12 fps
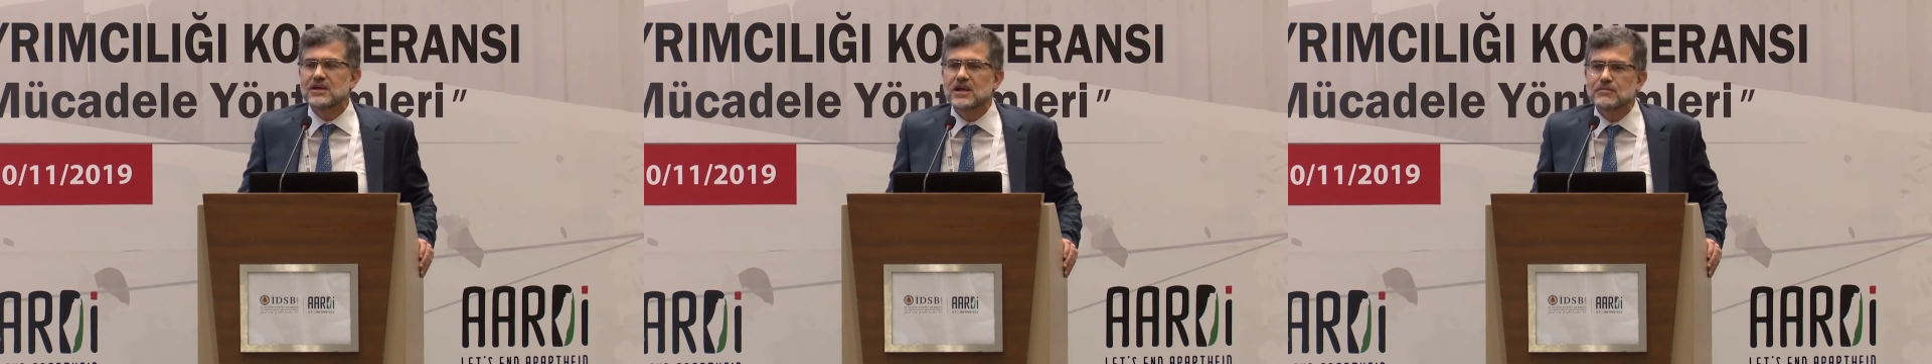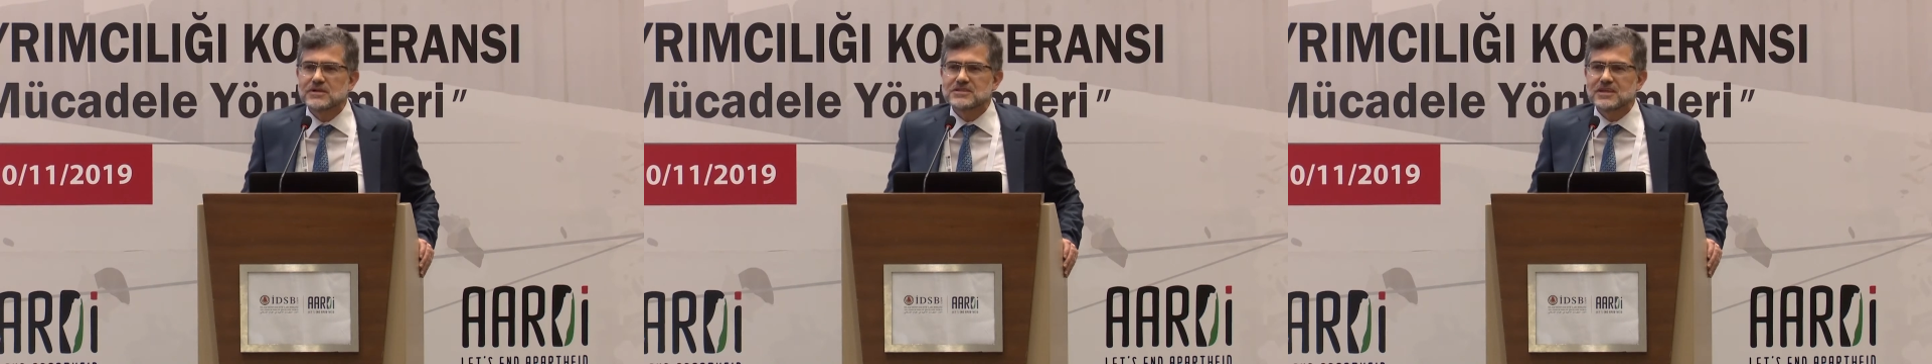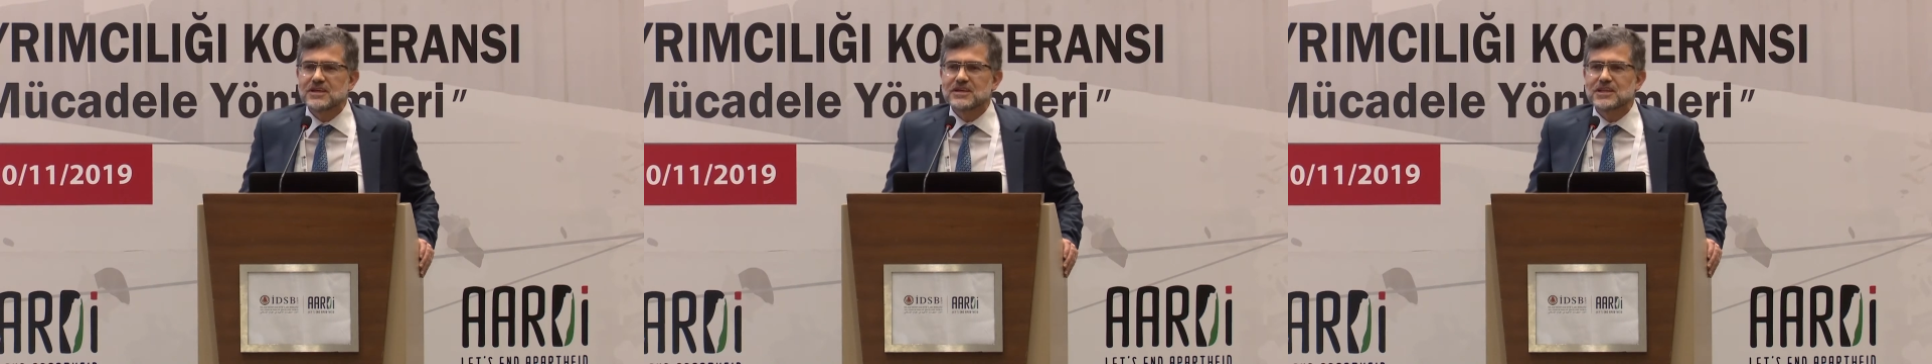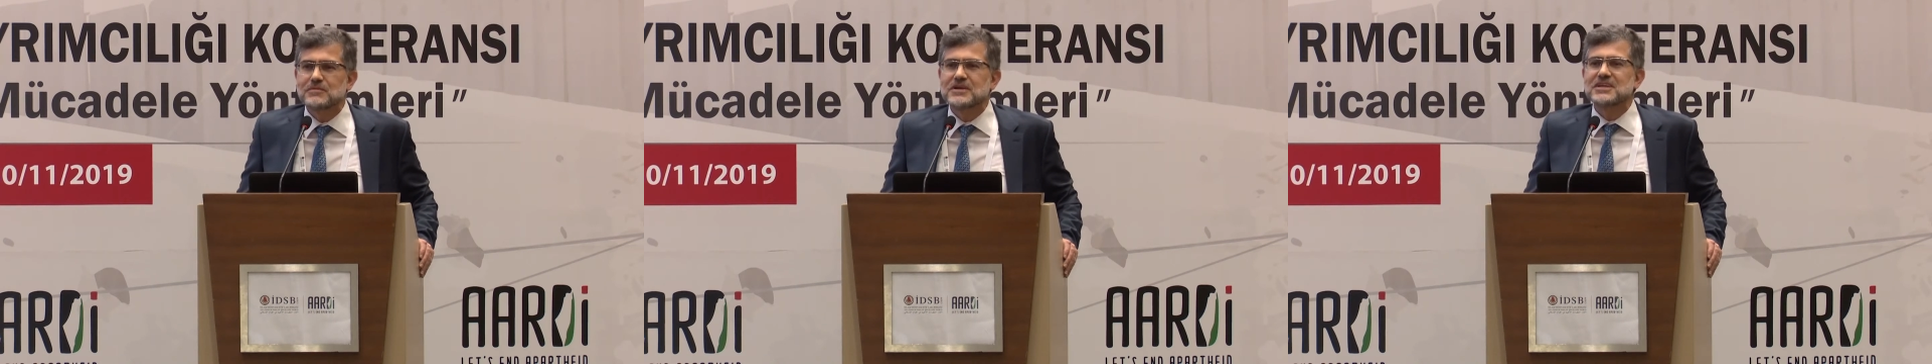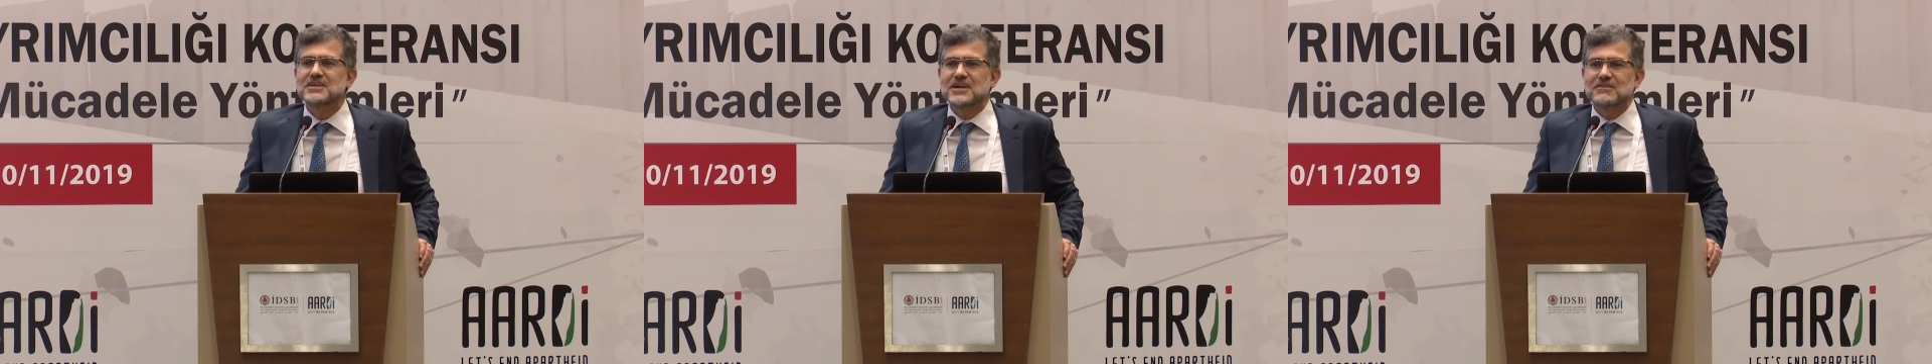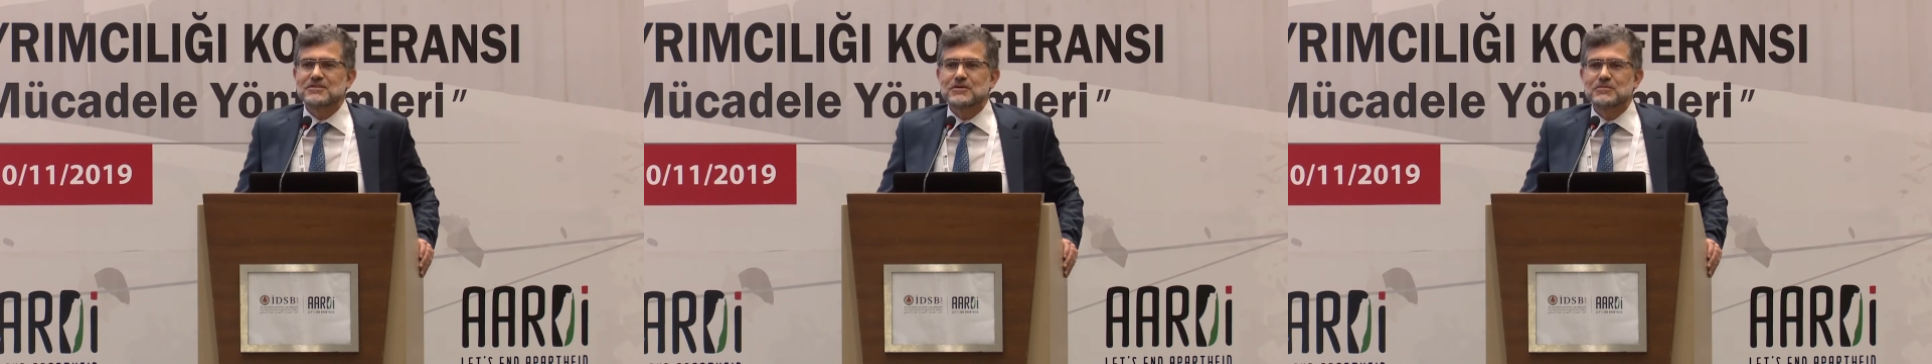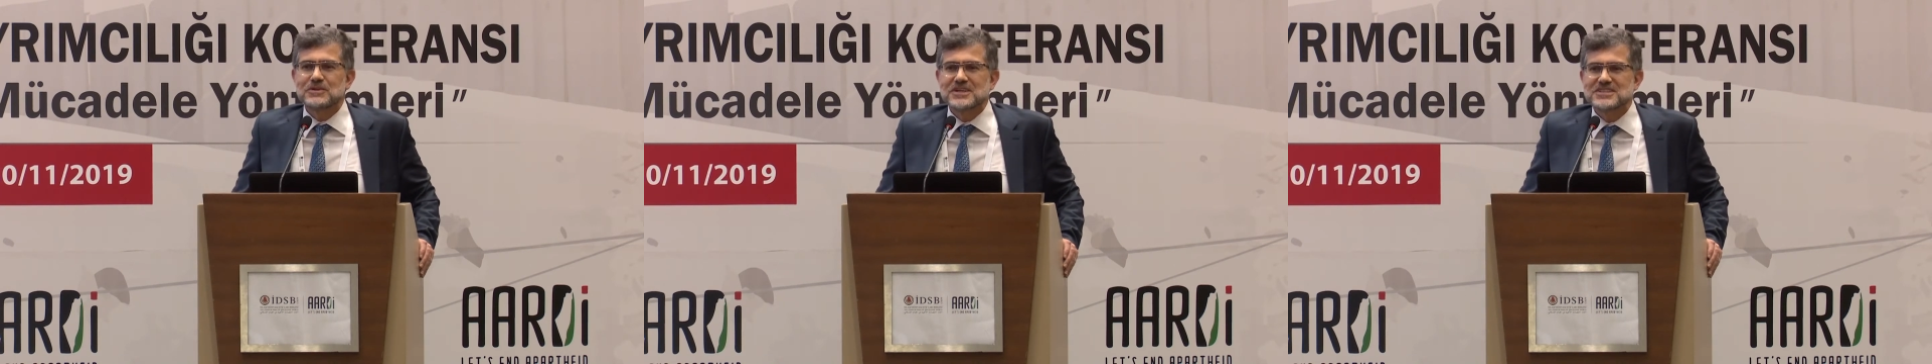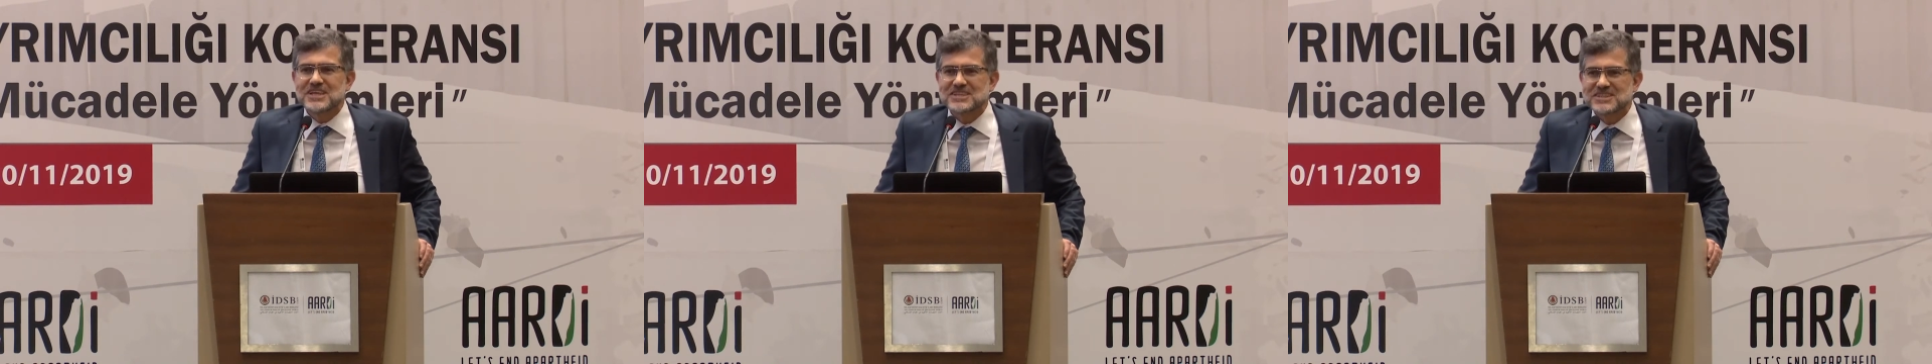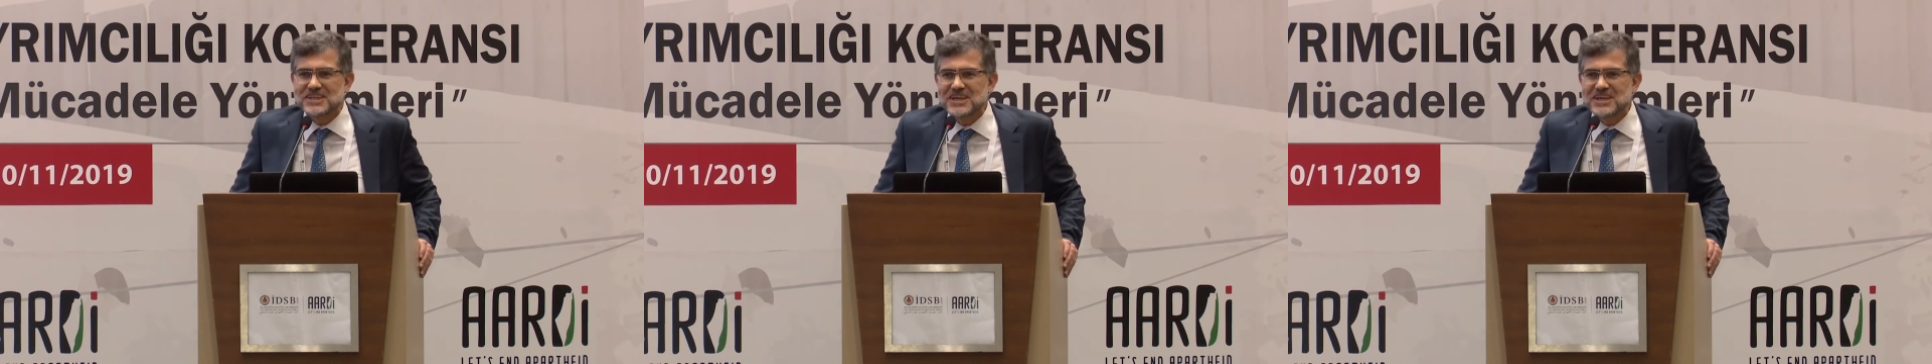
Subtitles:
Mosque you get 500